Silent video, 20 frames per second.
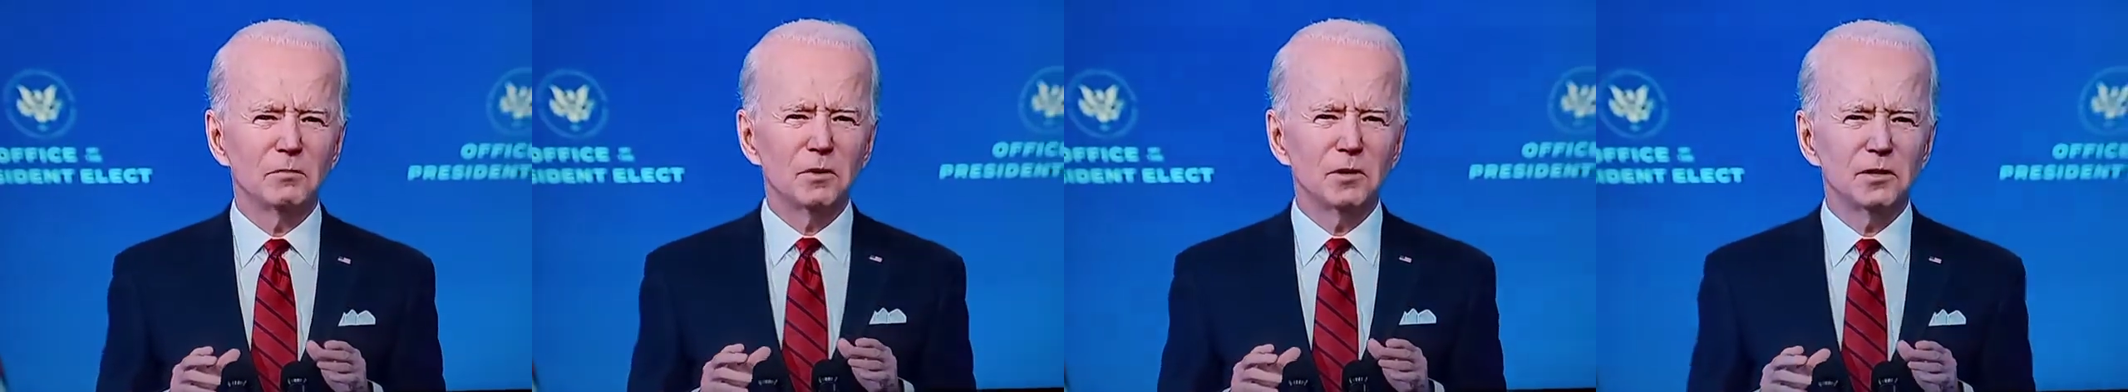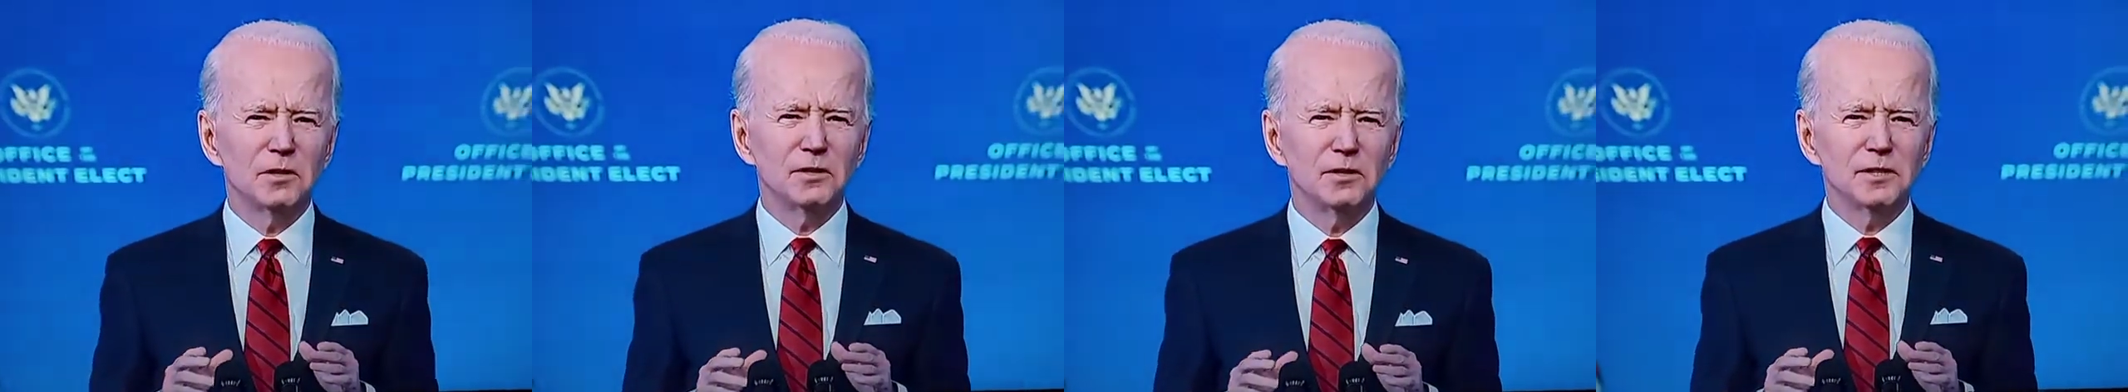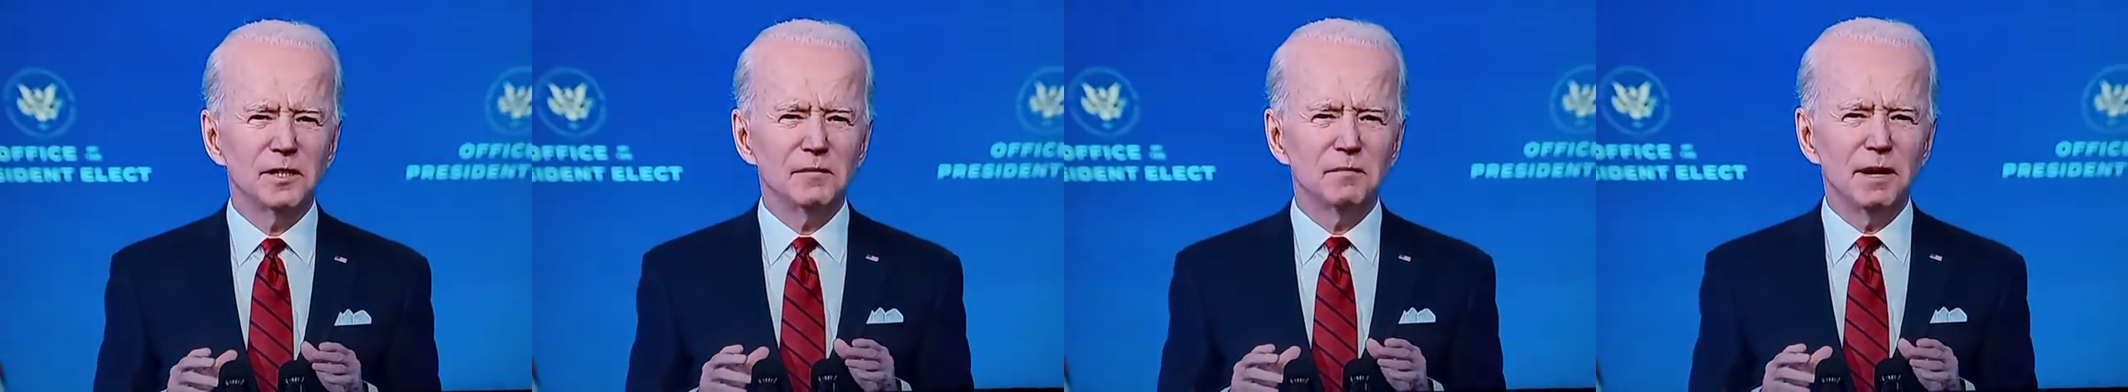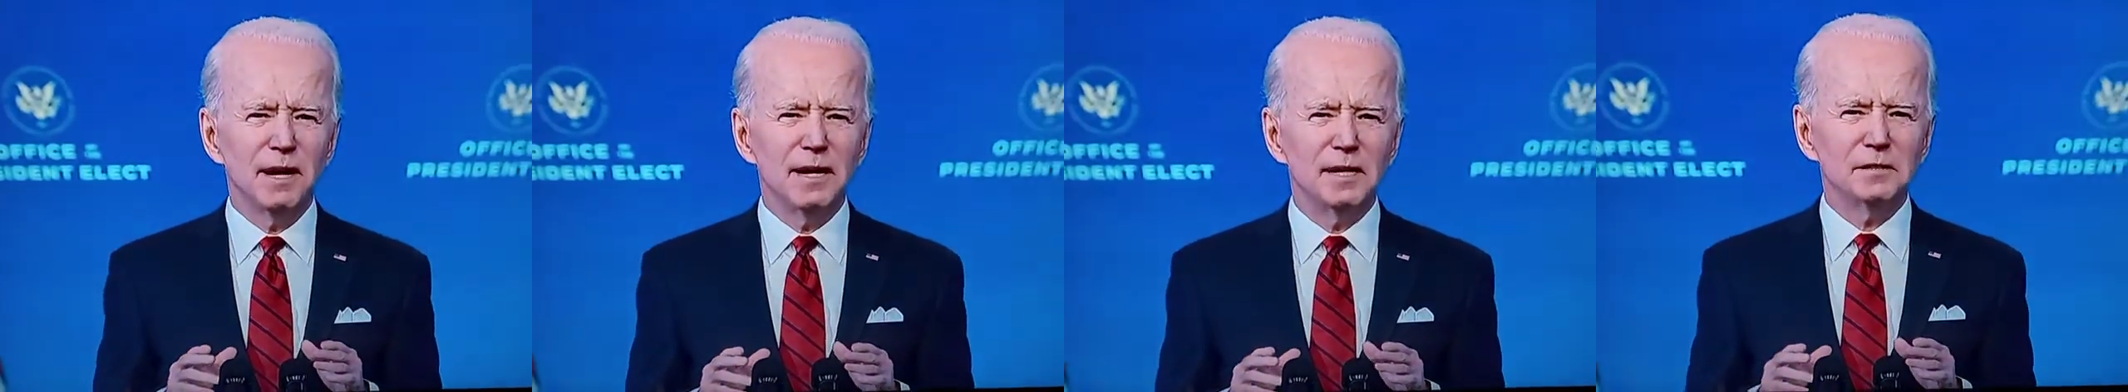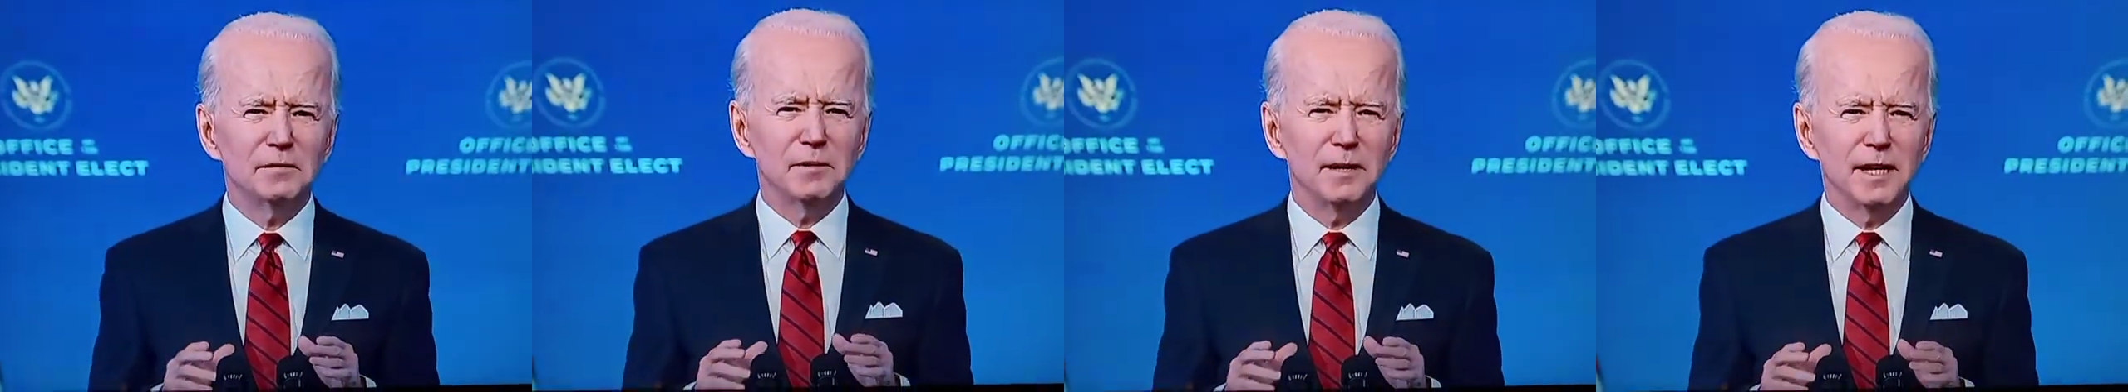Emergency
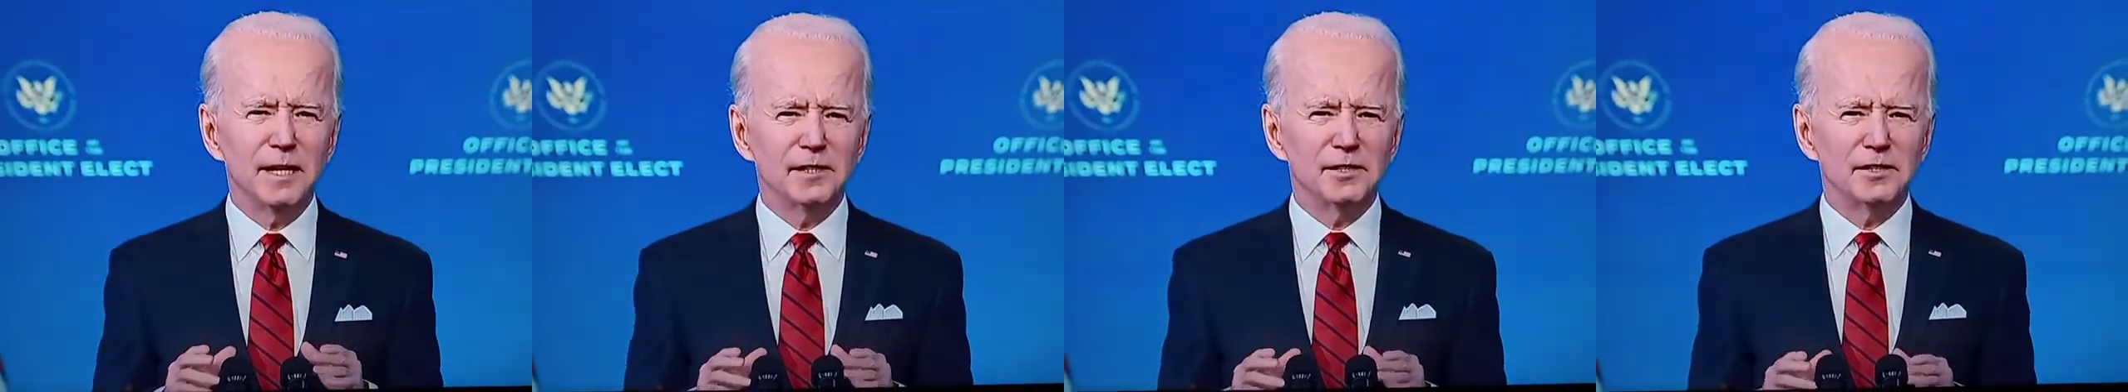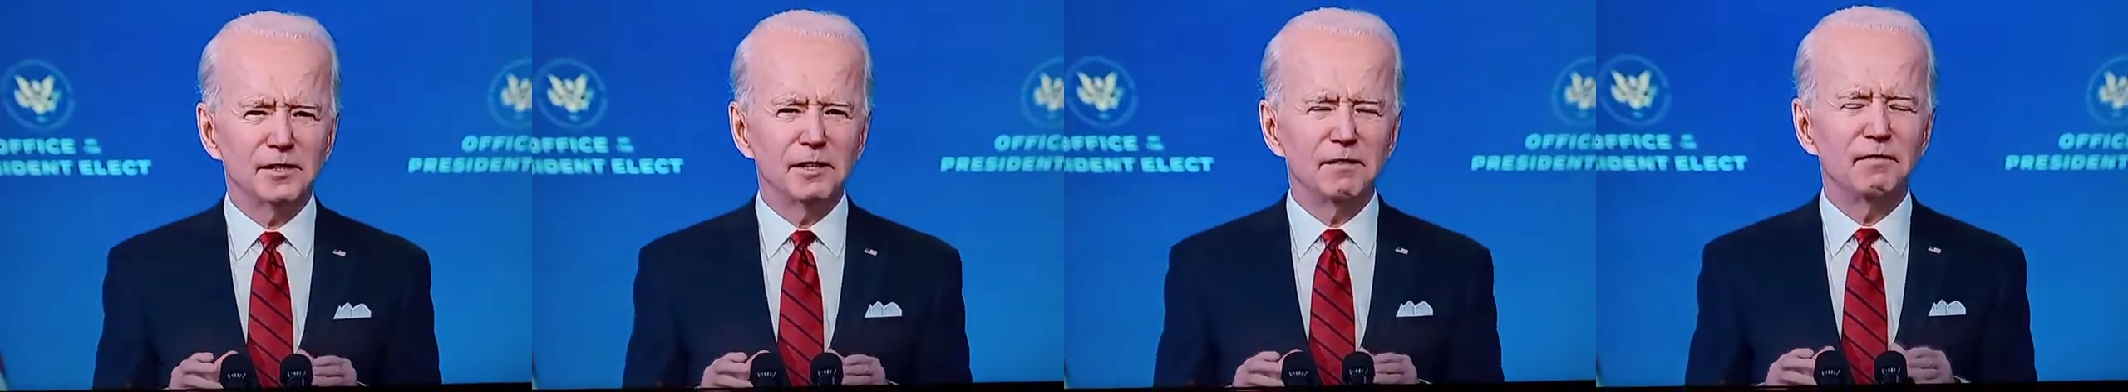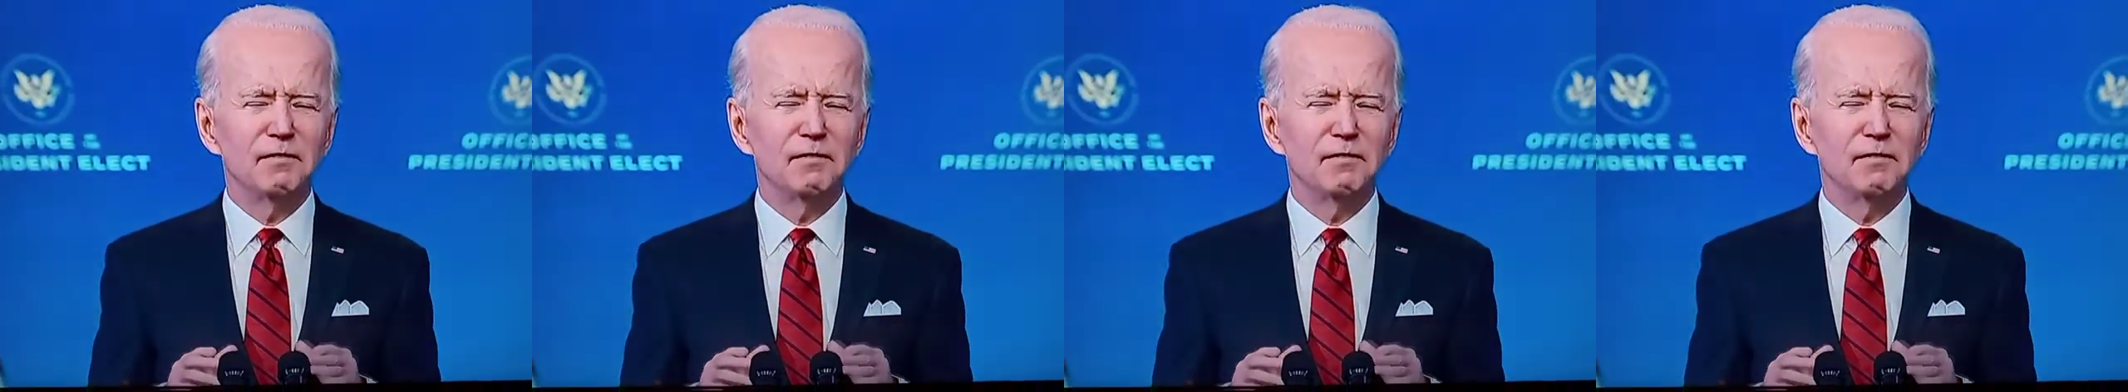Management Agency,